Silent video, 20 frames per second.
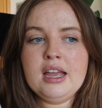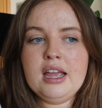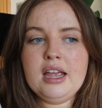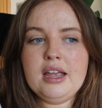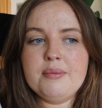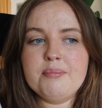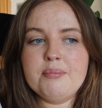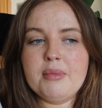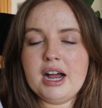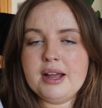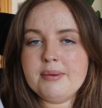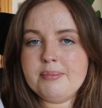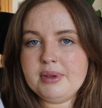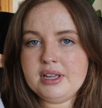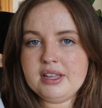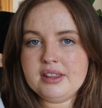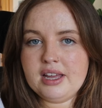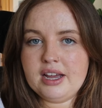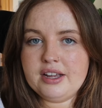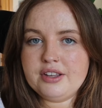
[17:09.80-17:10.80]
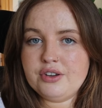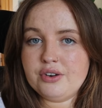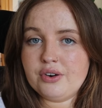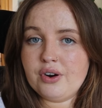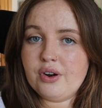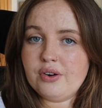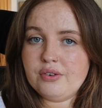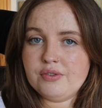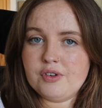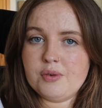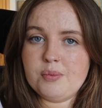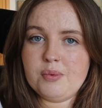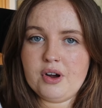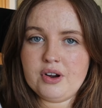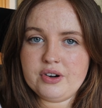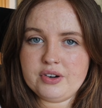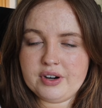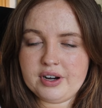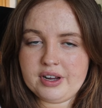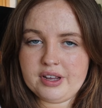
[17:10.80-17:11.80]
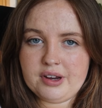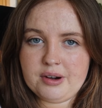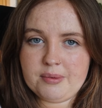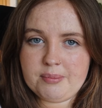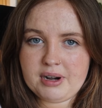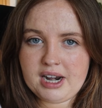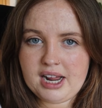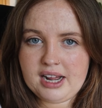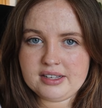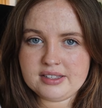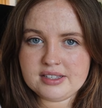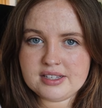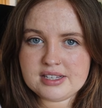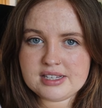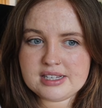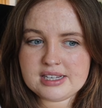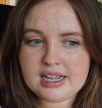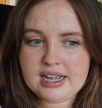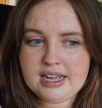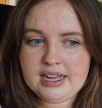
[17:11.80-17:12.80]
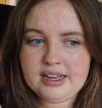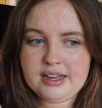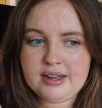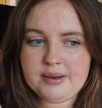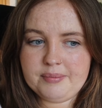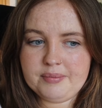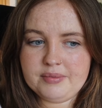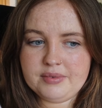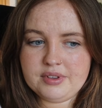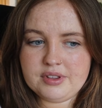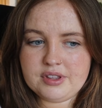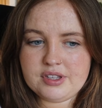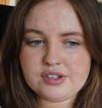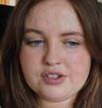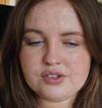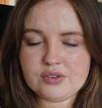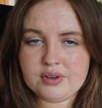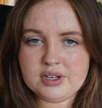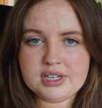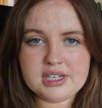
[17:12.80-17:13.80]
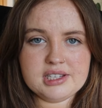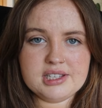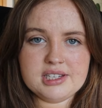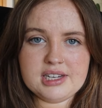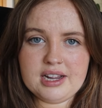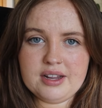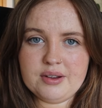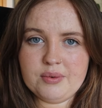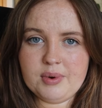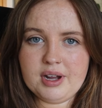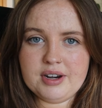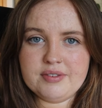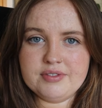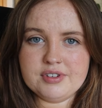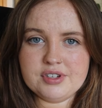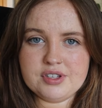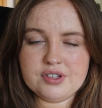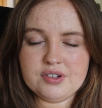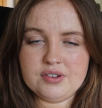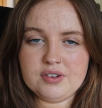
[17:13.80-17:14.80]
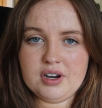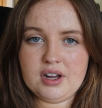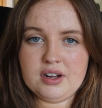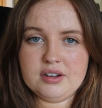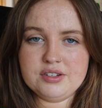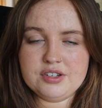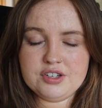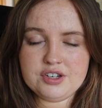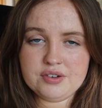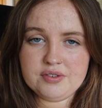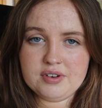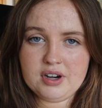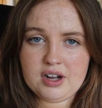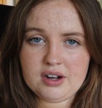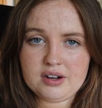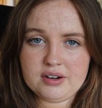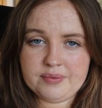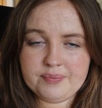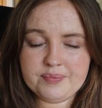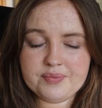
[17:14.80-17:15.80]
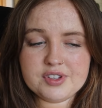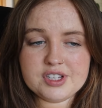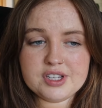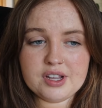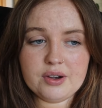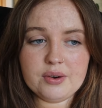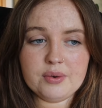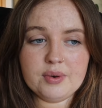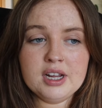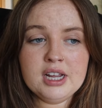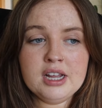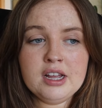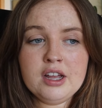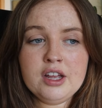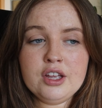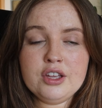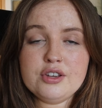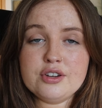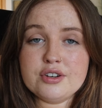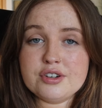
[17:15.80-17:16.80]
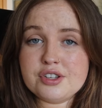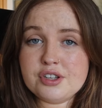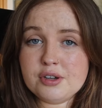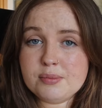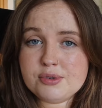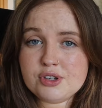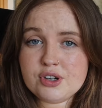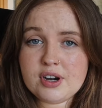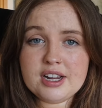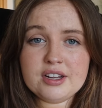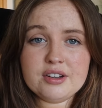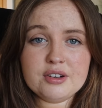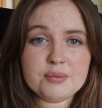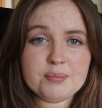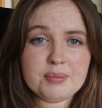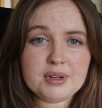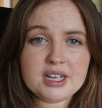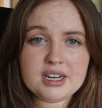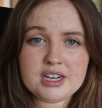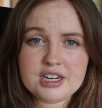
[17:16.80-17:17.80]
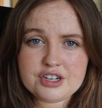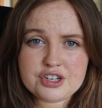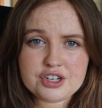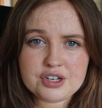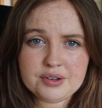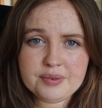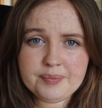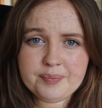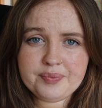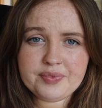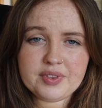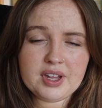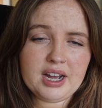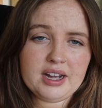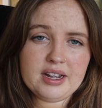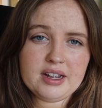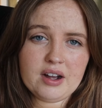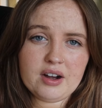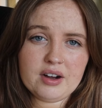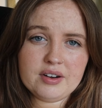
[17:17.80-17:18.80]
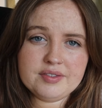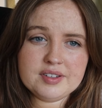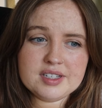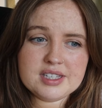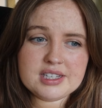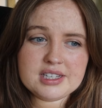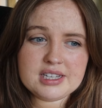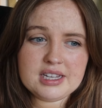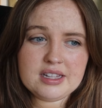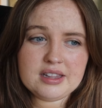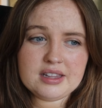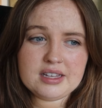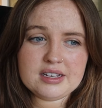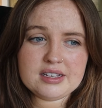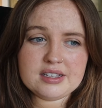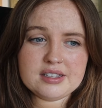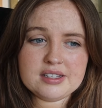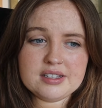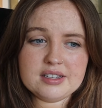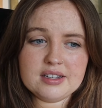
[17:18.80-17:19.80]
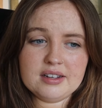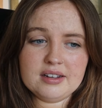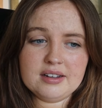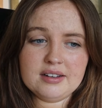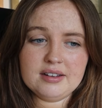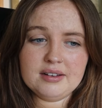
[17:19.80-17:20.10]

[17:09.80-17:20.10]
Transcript: it might be that you're overwatering your plants. The soil is staying wet for too long. So your substrate could be an issue. I often see this